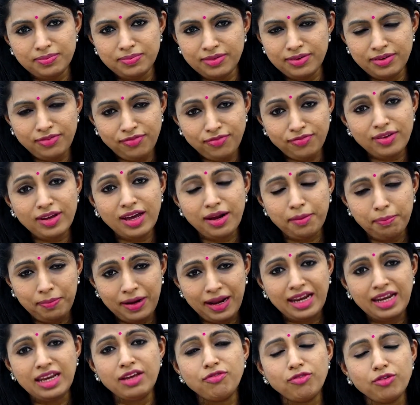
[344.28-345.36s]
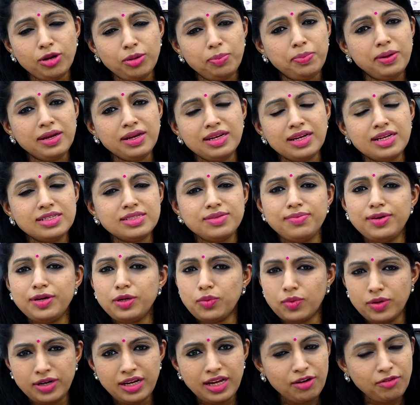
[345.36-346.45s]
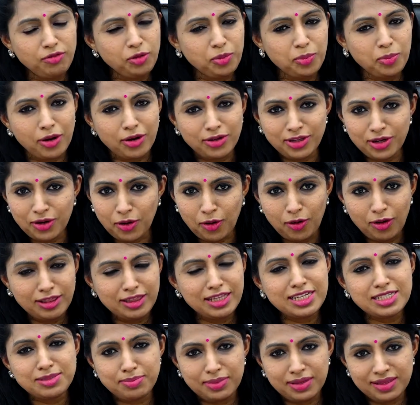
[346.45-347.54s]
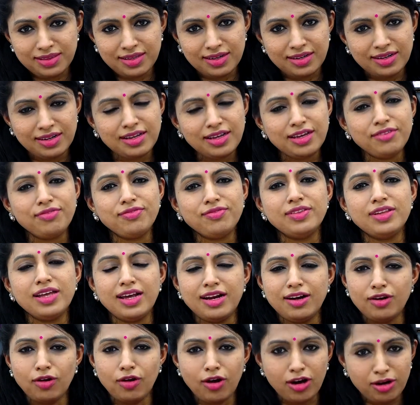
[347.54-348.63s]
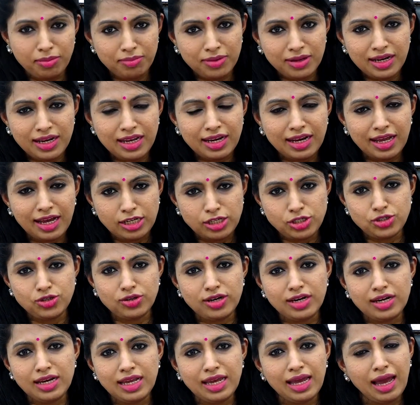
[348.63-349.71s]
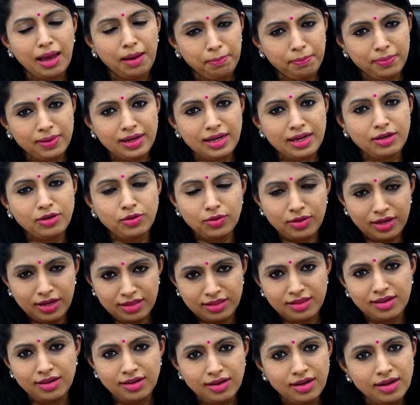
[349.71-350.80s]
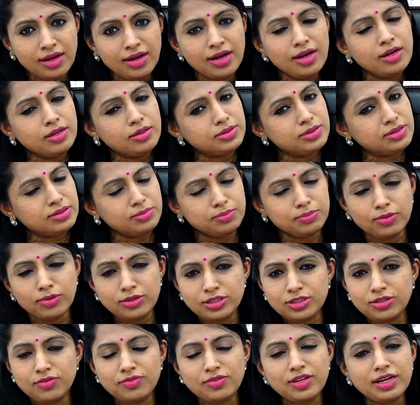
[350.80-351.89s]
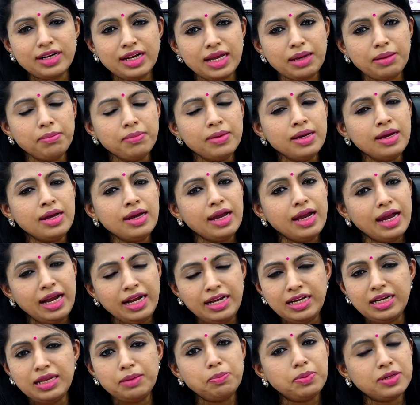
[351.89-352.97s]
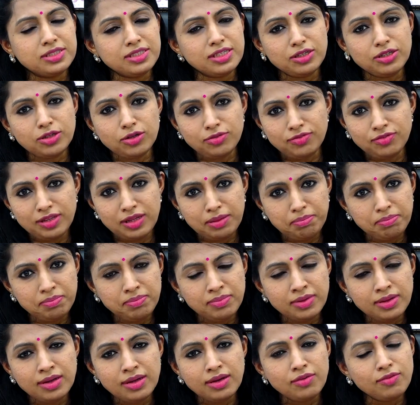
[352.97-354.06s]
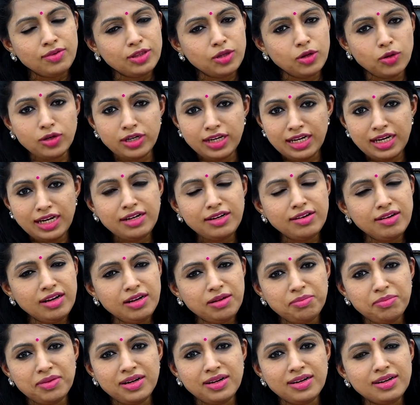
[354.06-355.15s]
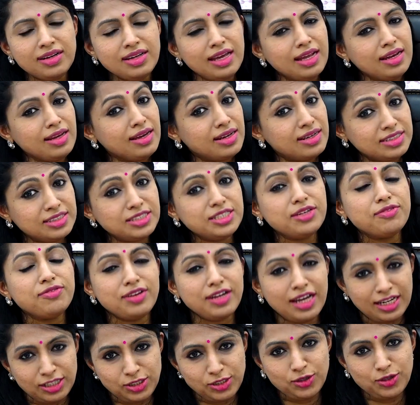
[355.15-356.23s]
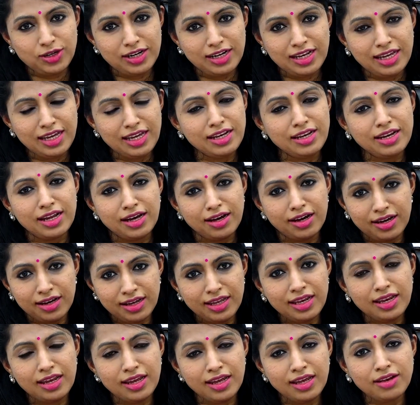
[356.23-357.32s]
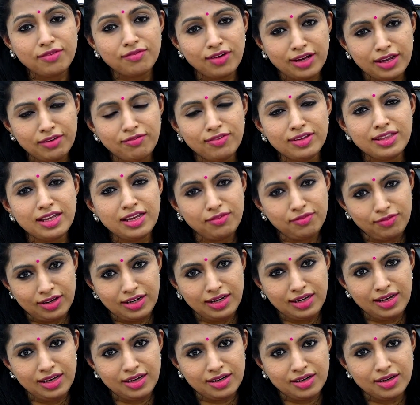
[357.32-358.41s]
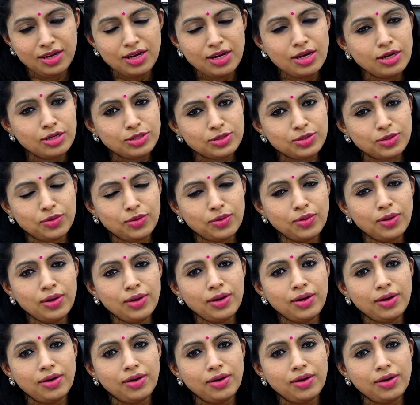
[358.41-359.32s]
if we are planning for a pregnancy, we don't have to bother all these methods. If they are normally, naturally, happily together, most of the time 80% of them without any treatment can conceive naturally within 1 year. So